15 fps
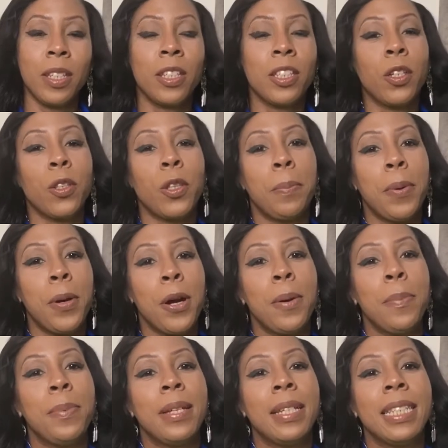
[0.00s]
So the
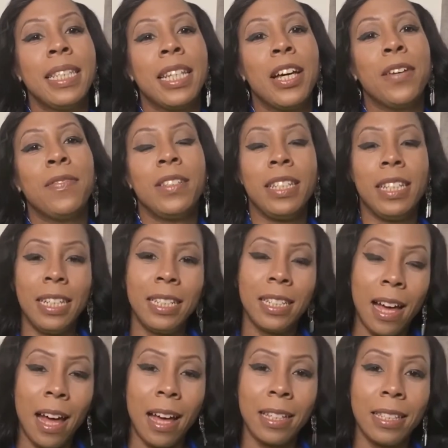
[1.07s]
purpose of
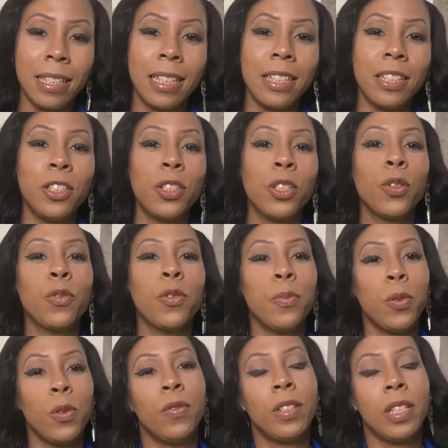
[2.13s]
detoxing is to
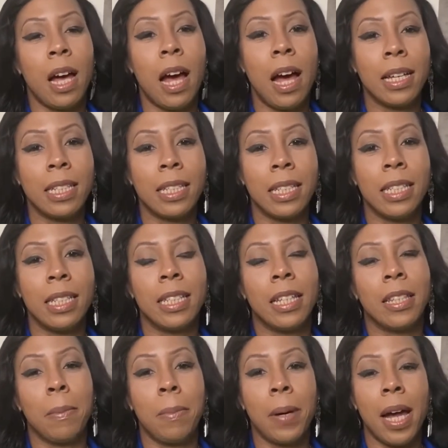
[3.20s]
remove toxins
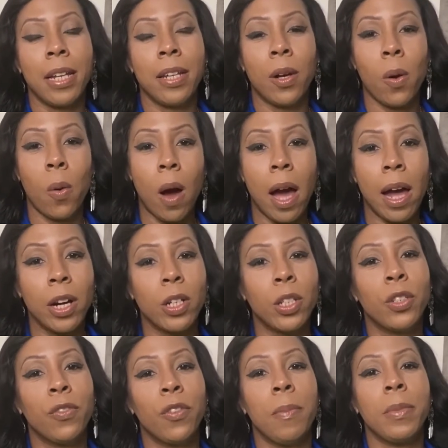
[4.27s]
that the body
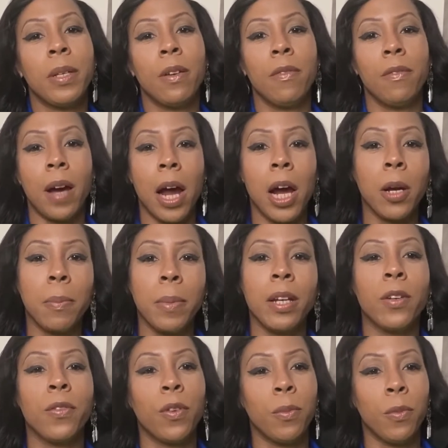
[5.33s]
acquires from the environment
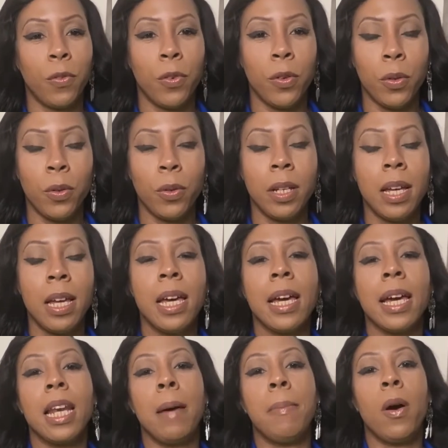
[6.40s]
and from food.
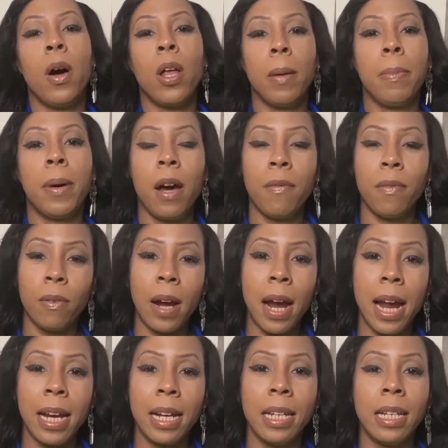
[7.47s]
And I'm all about
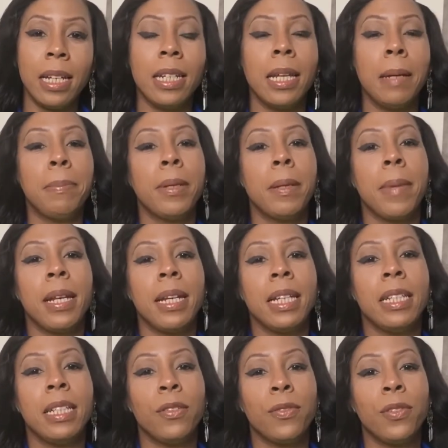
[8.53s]
variety and
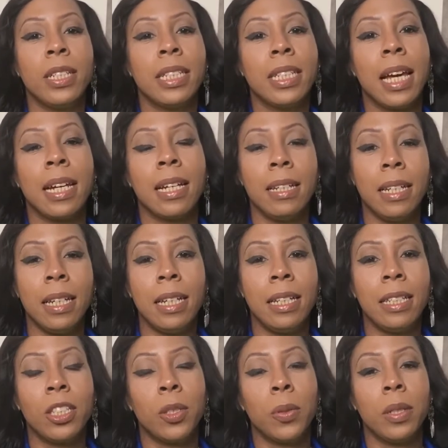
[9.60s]
implementing different
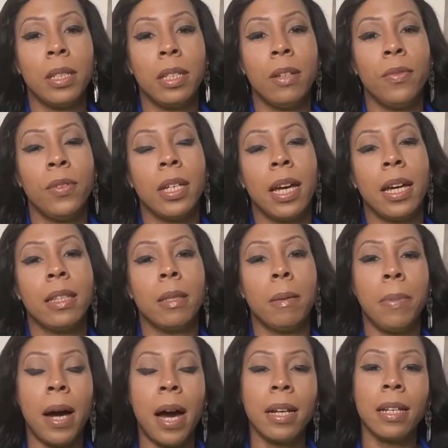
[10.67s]
techniques to alleviate the
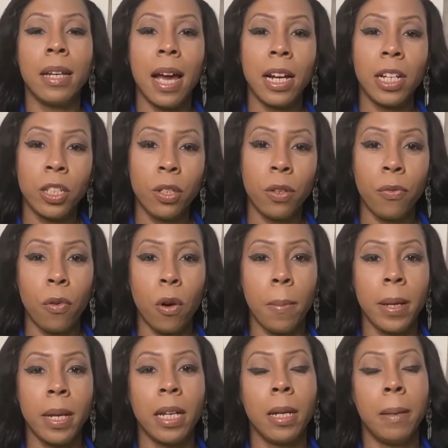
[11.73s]
body actually
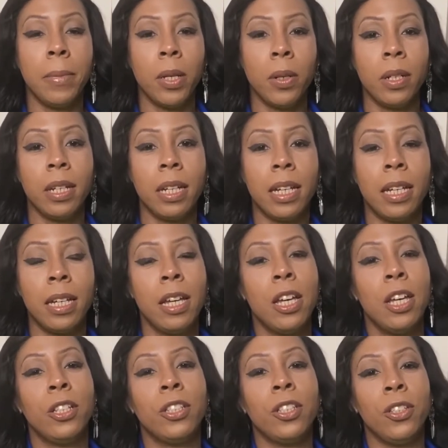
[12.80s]
forming an immunity
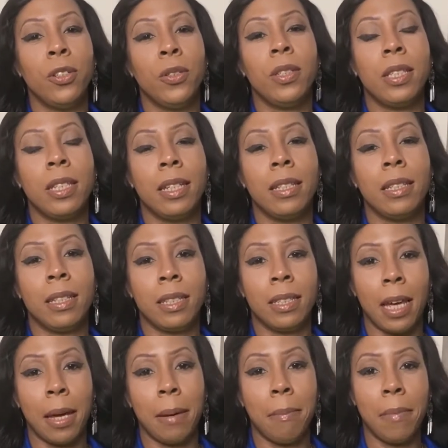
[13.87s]
to using the
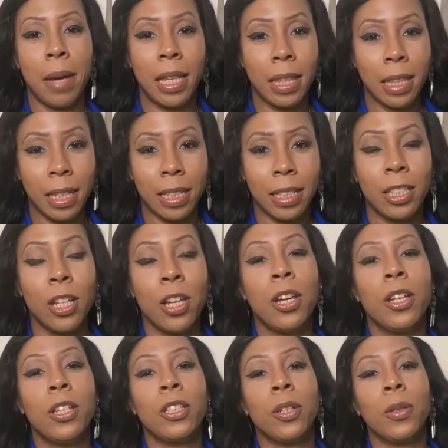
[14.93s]
same methods.
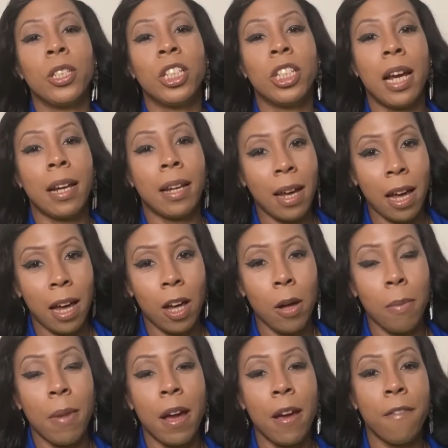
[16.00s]
So check
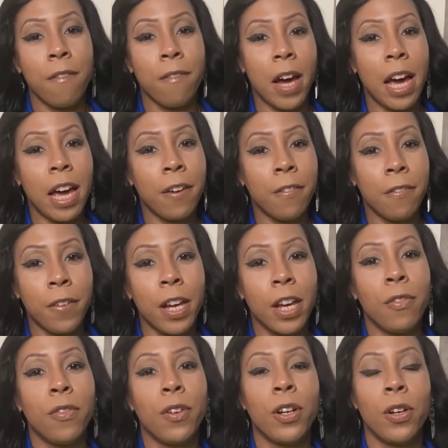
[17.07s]
out my 5
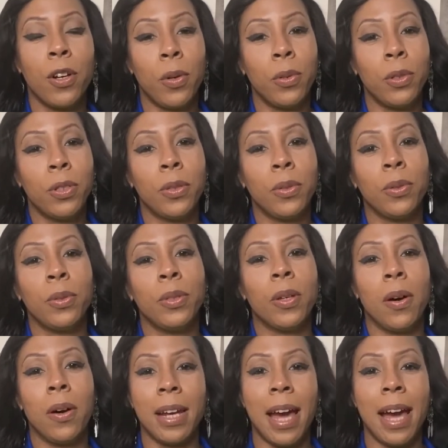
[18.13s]
favorite go-tos
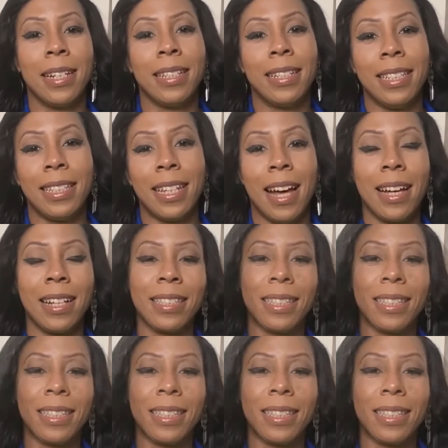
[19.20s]
on how to detox.